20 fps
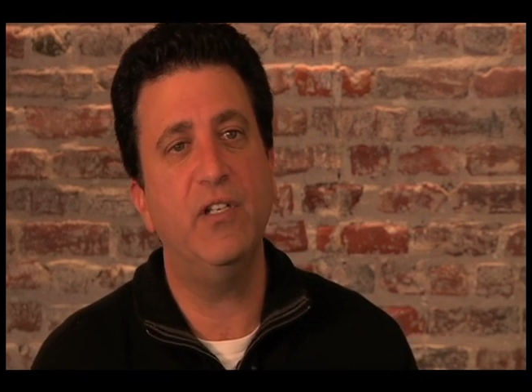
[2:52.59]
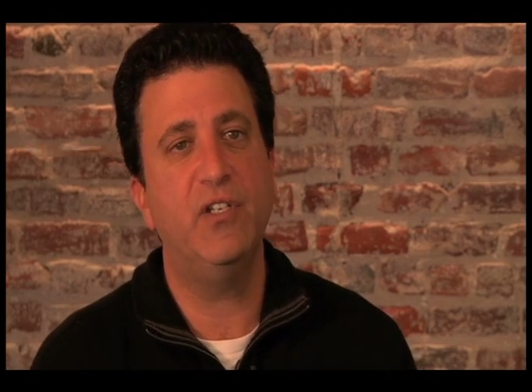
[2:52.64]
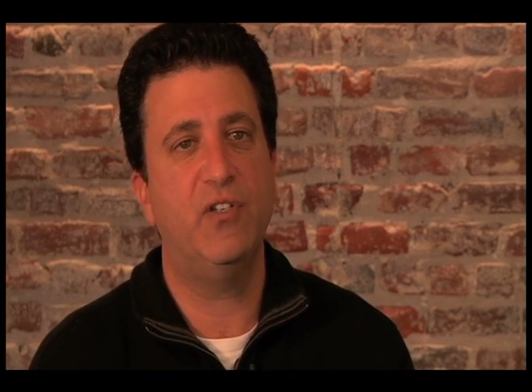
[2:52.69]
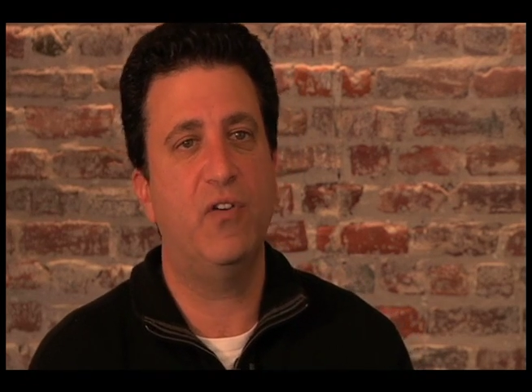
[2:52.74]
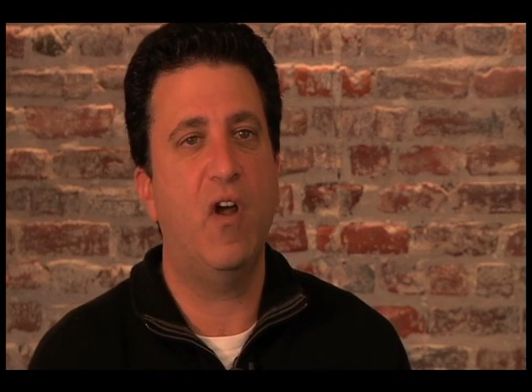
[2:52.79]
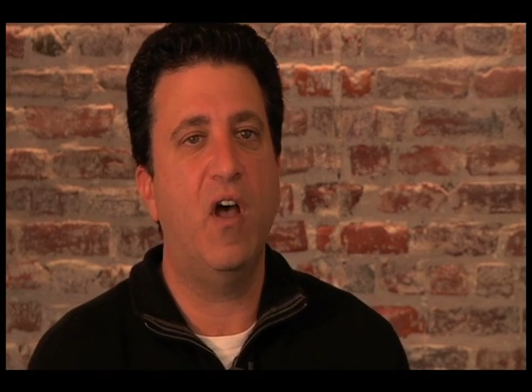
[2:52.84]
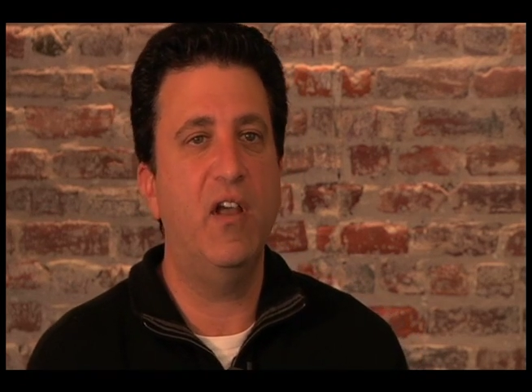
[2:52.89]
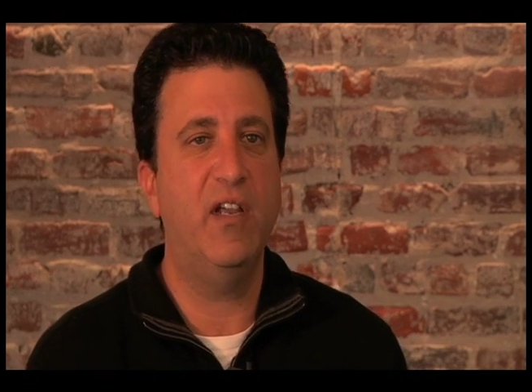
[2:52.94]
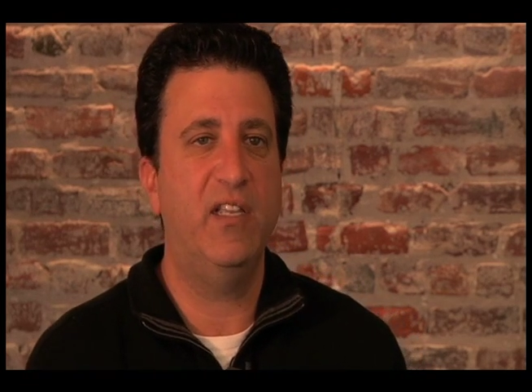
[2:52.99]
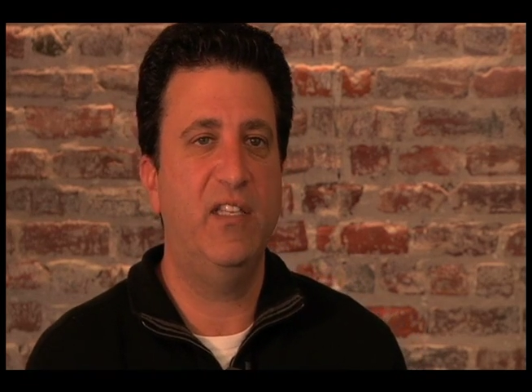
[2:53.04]

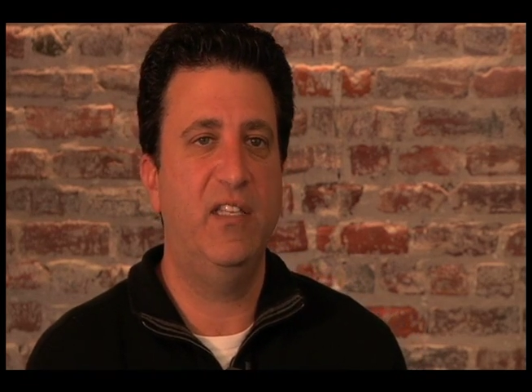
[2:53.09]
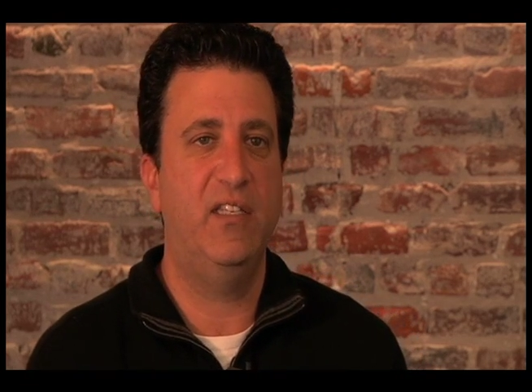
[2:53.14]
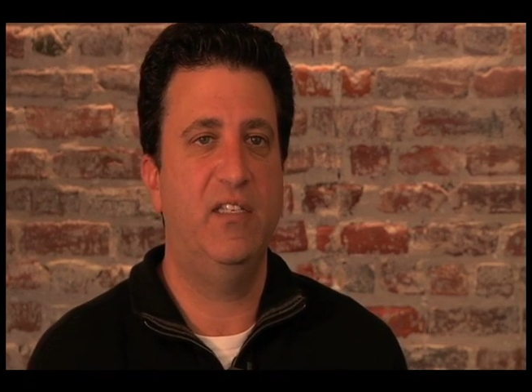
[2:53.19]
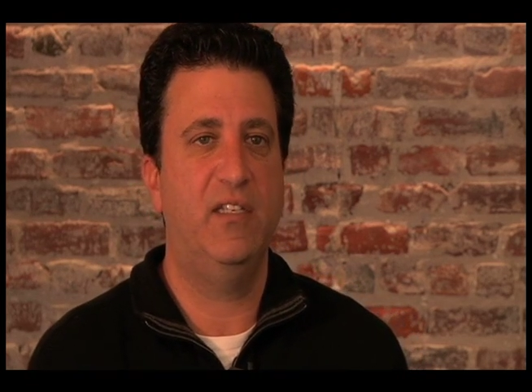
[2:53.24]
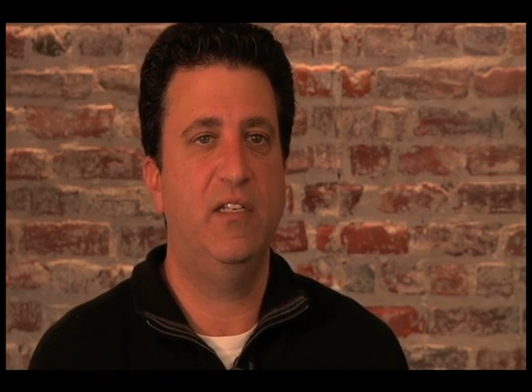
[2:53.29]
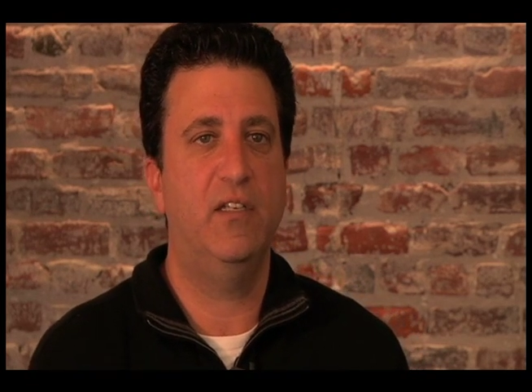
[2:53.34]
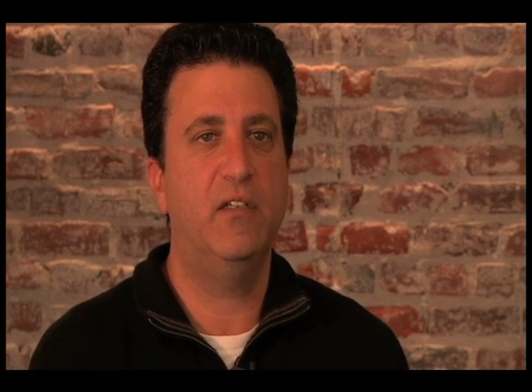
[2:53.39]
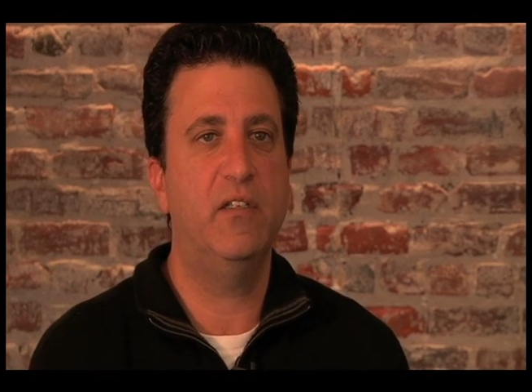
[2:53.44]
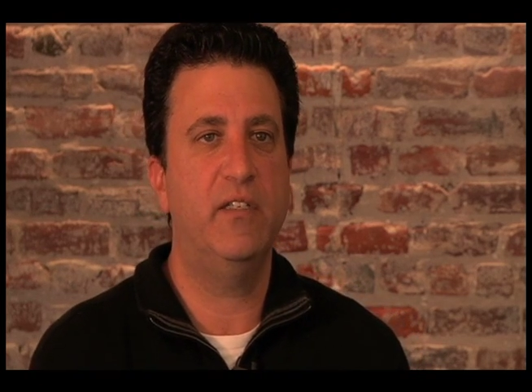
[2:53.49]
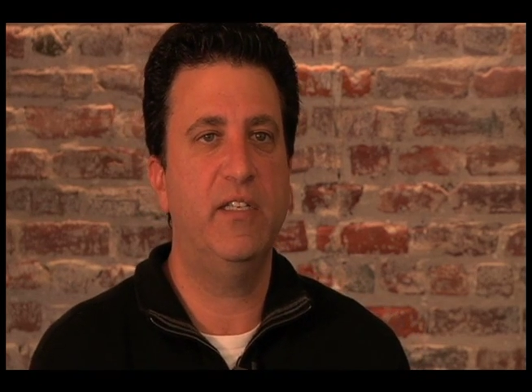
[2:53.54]
strong at these
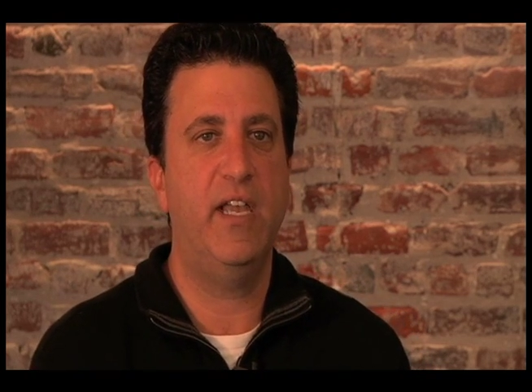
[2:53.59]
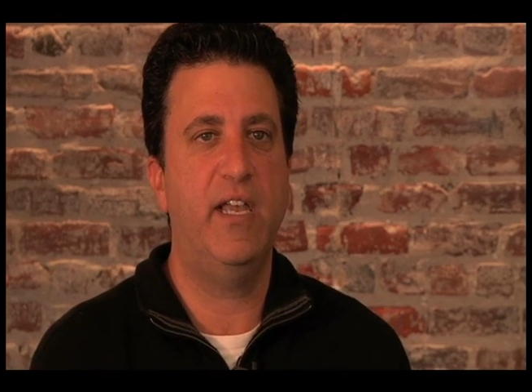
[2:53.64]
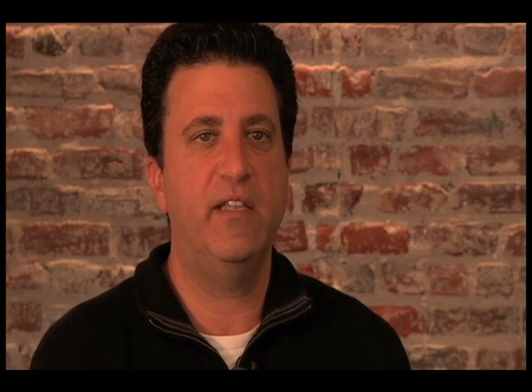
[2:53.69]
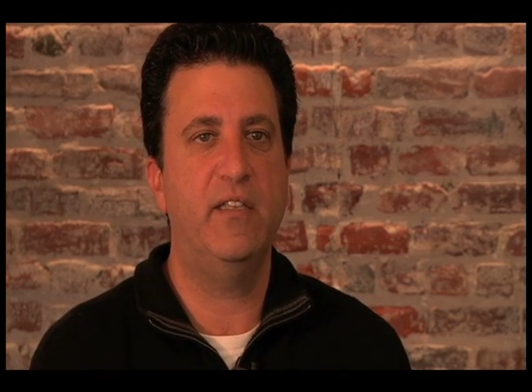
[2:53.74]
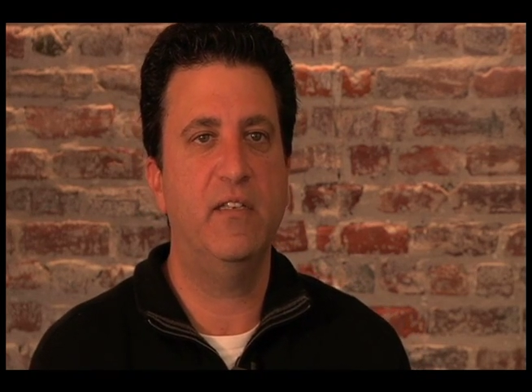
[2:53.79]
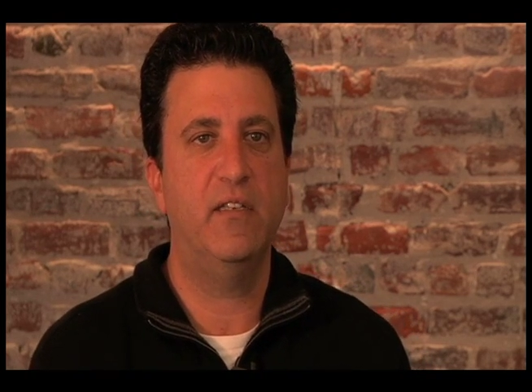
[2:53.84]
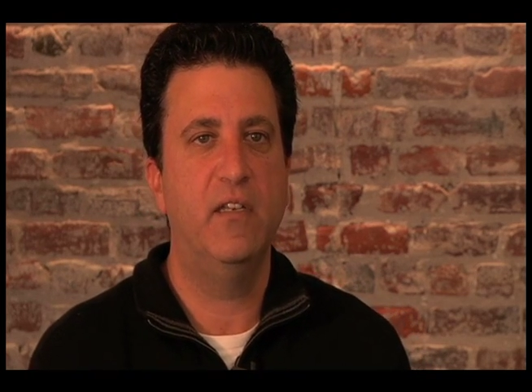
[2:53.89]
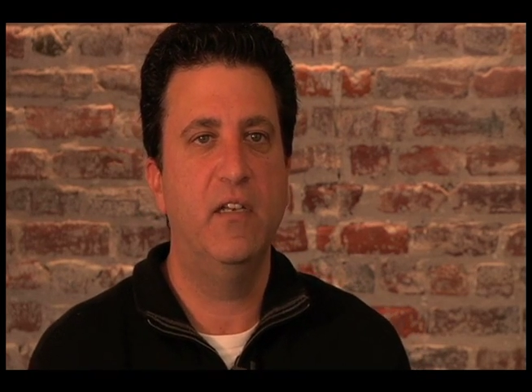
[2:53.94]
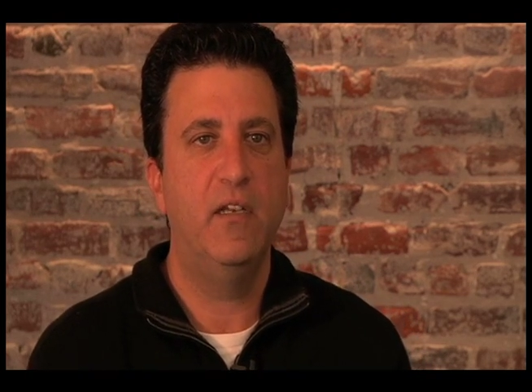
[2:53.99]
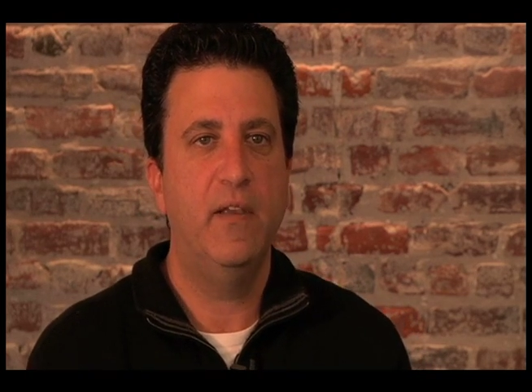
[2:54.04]
skill
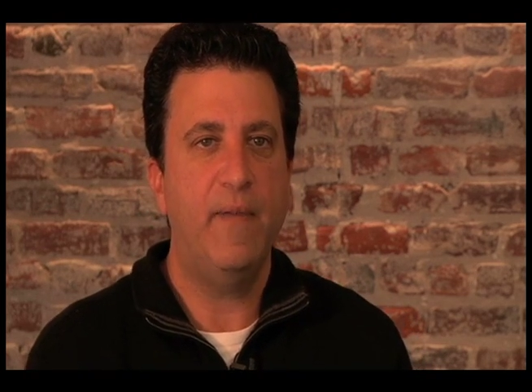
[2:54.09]
sets,